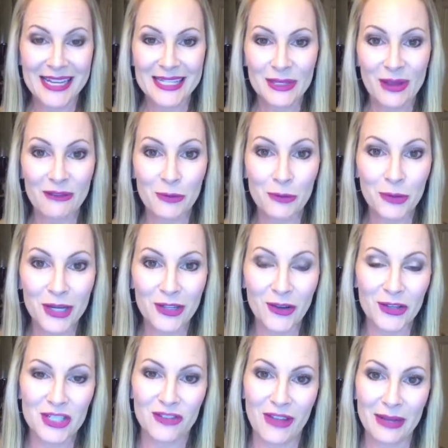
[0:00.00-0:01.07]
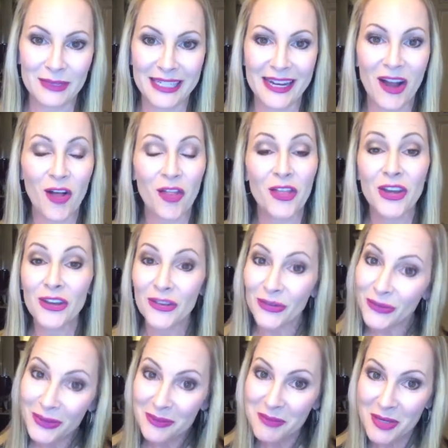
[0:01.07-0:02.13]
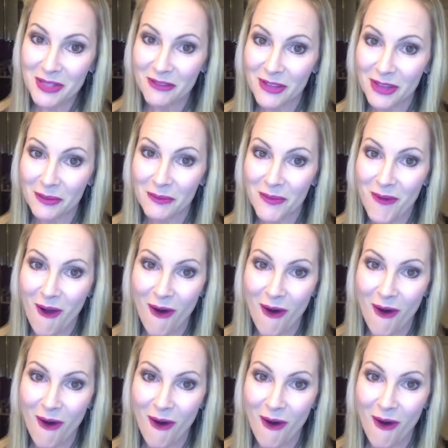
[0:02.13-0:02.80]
So we have a pretty large family, although most of them